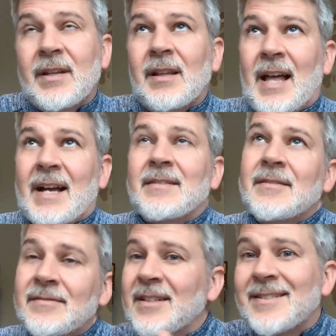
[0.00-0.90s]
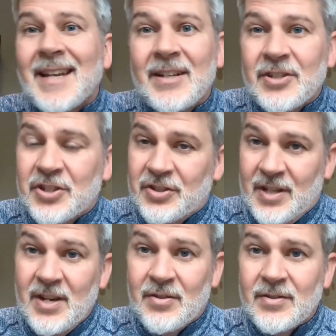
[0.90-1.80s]
in the last 10-ish
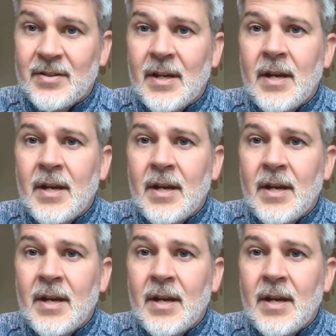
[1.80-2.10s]
years.